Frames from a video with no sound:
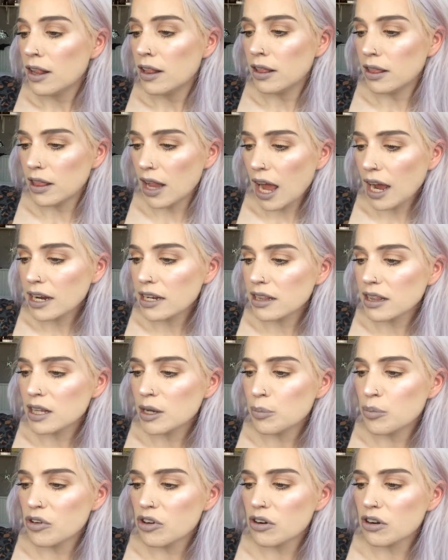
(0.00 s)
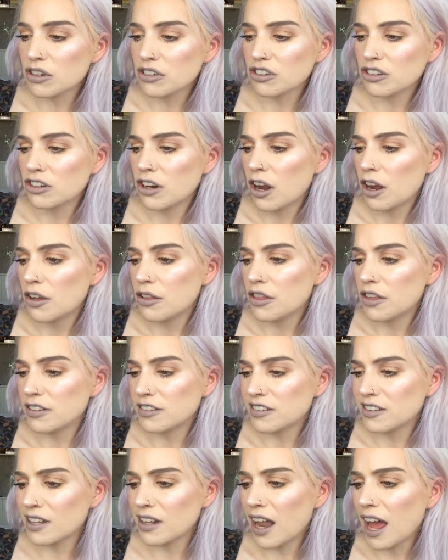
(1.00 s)
lightly brush the
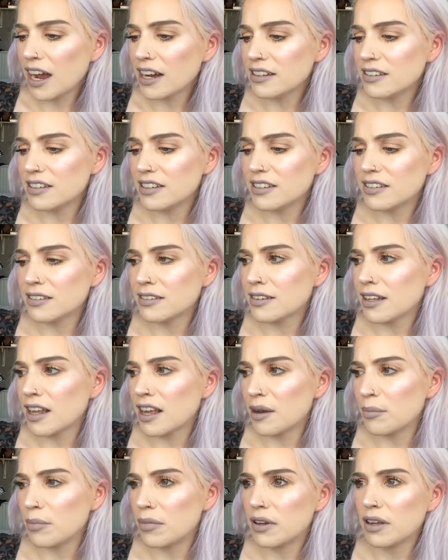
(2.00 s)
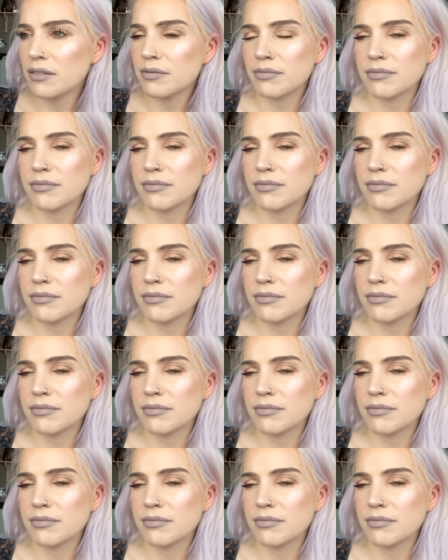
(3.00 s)
slightest slim.